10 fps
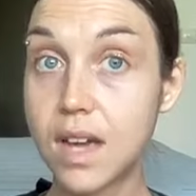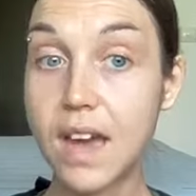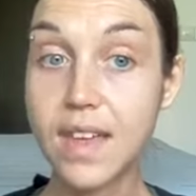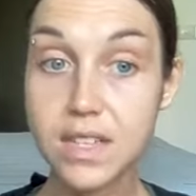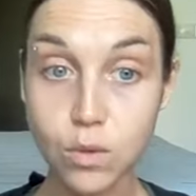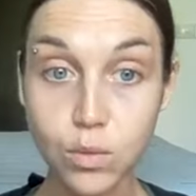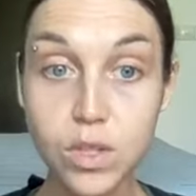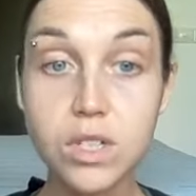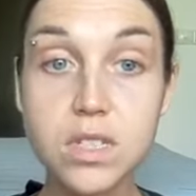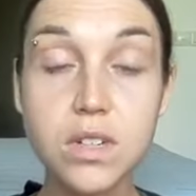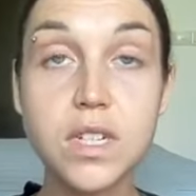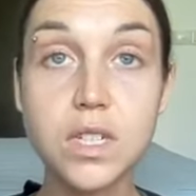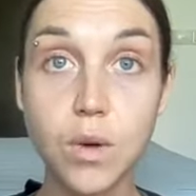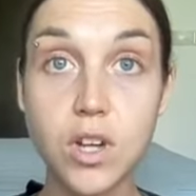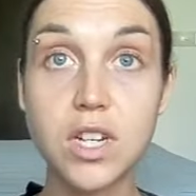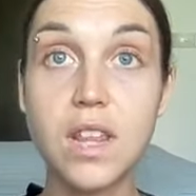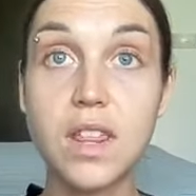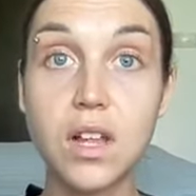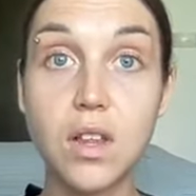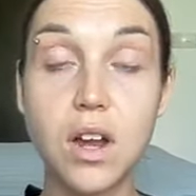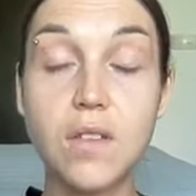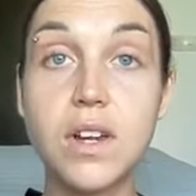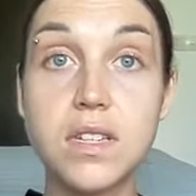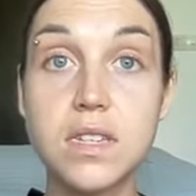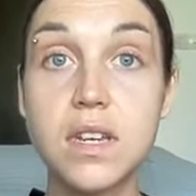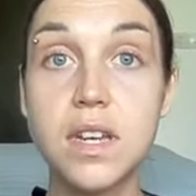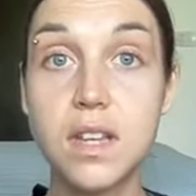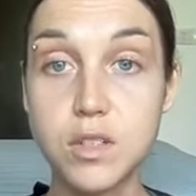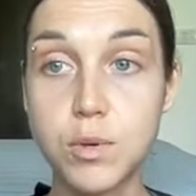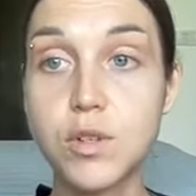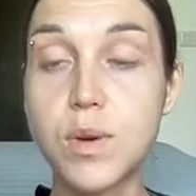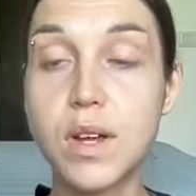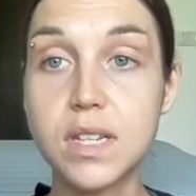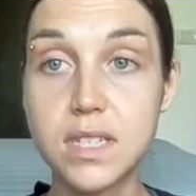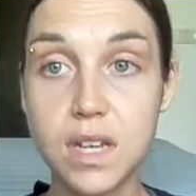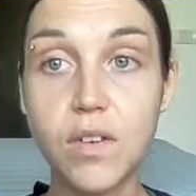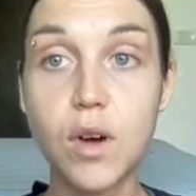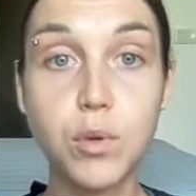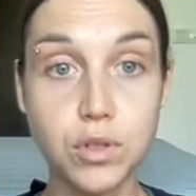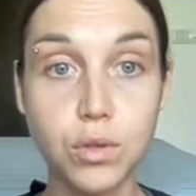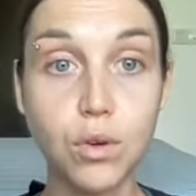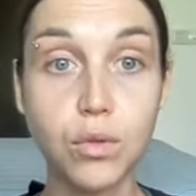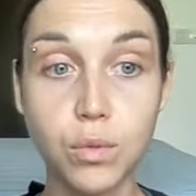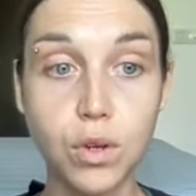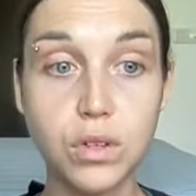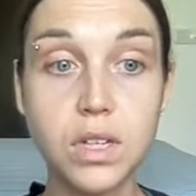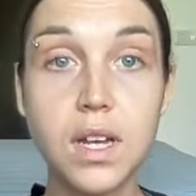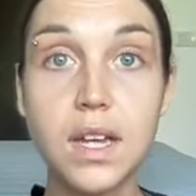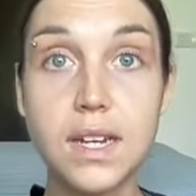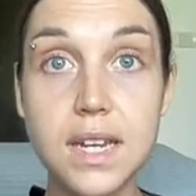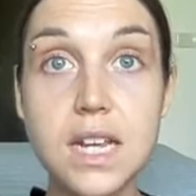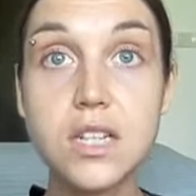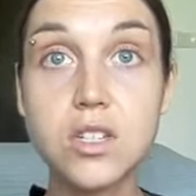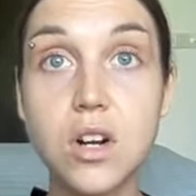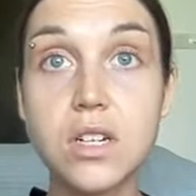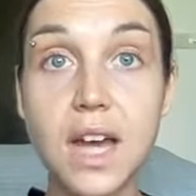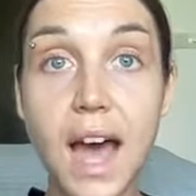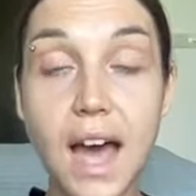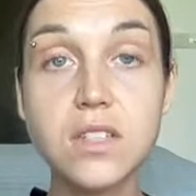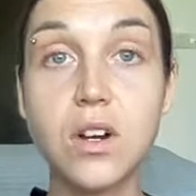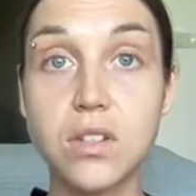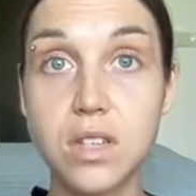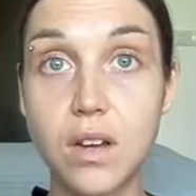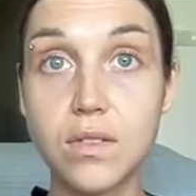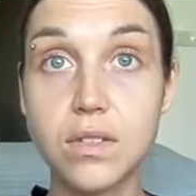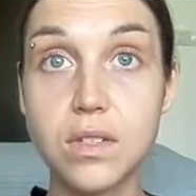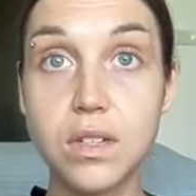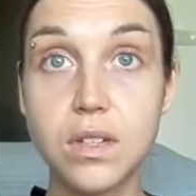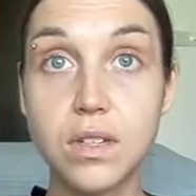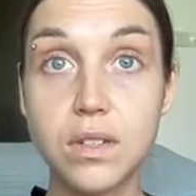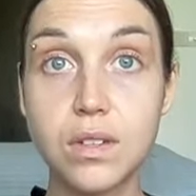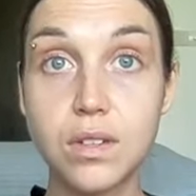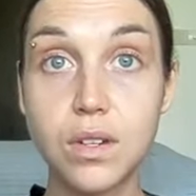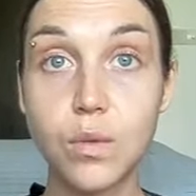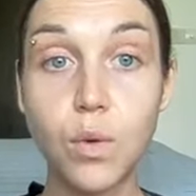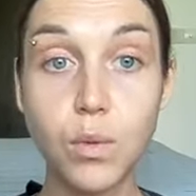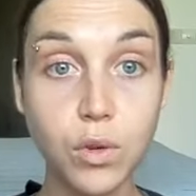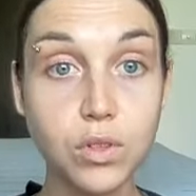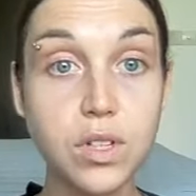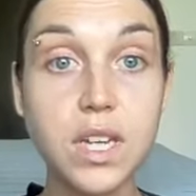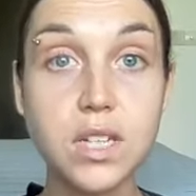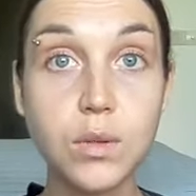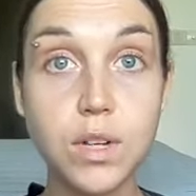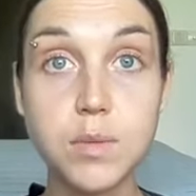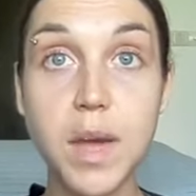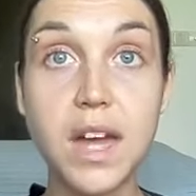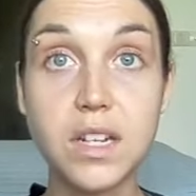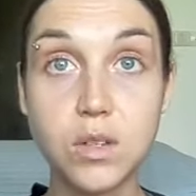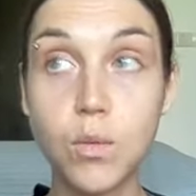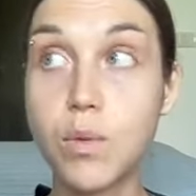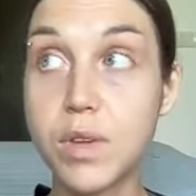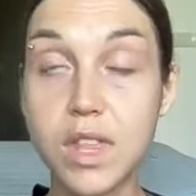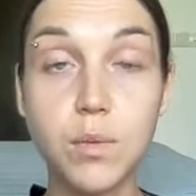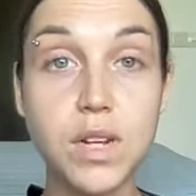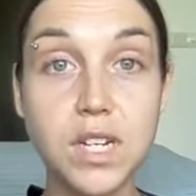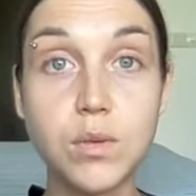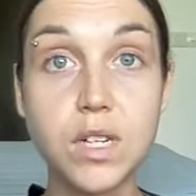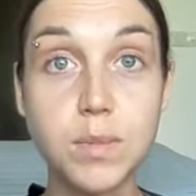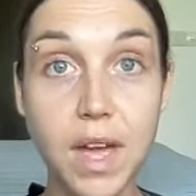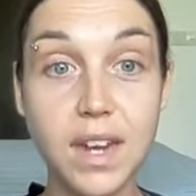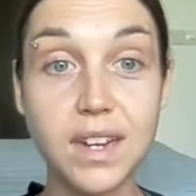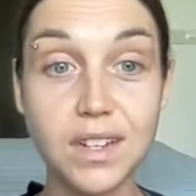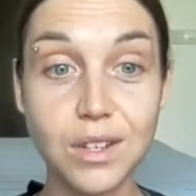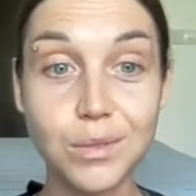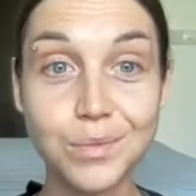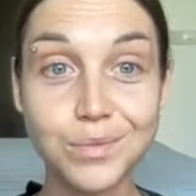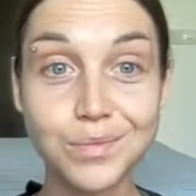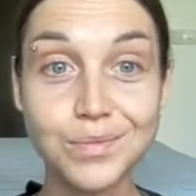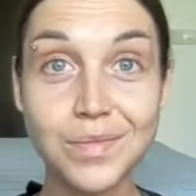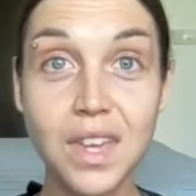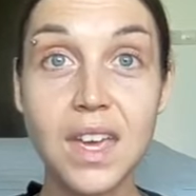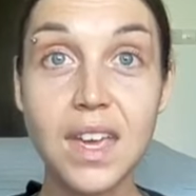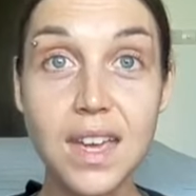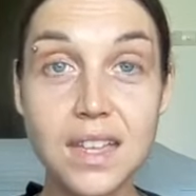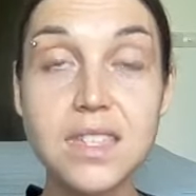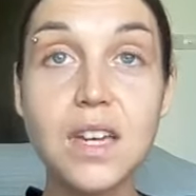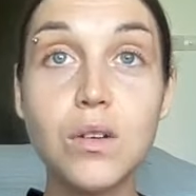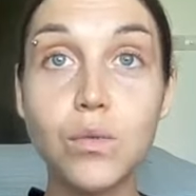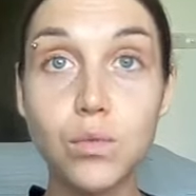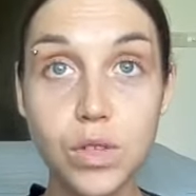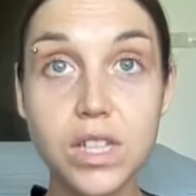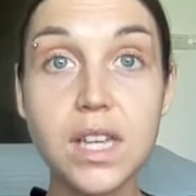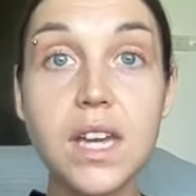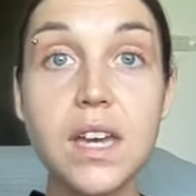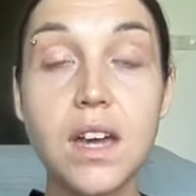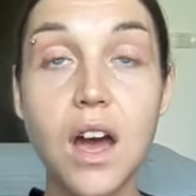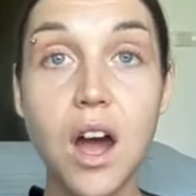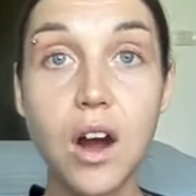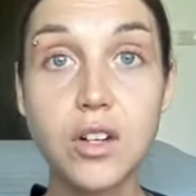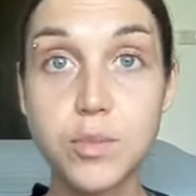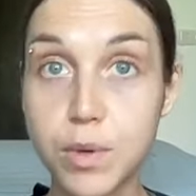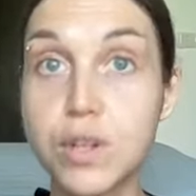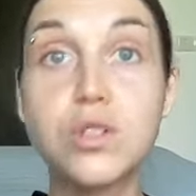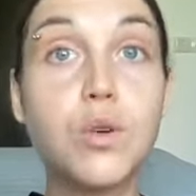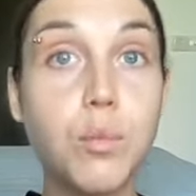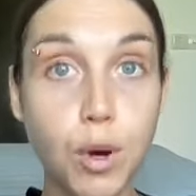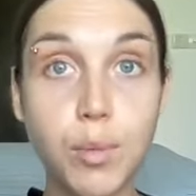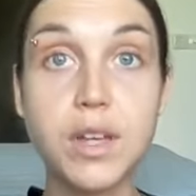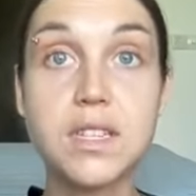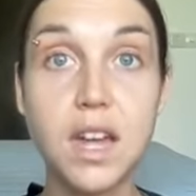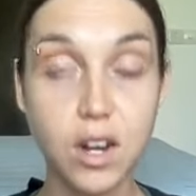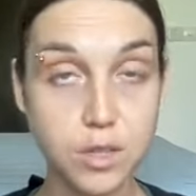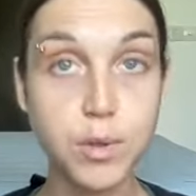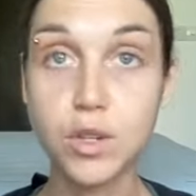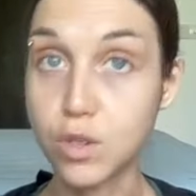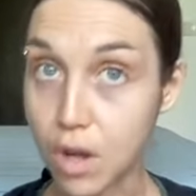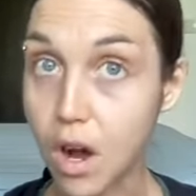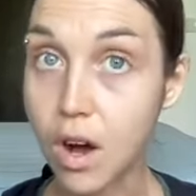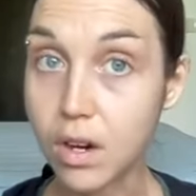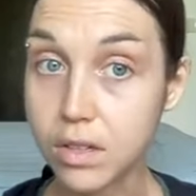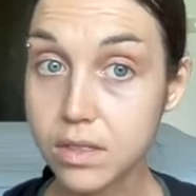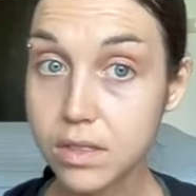And that's a real serious question I think a lot of us in the spirituality, self help, personal growth world need to start to ask ourselves when we're looking to expand into what we think we need to expand into. Is it really our spiritual purpose and our spiritual call?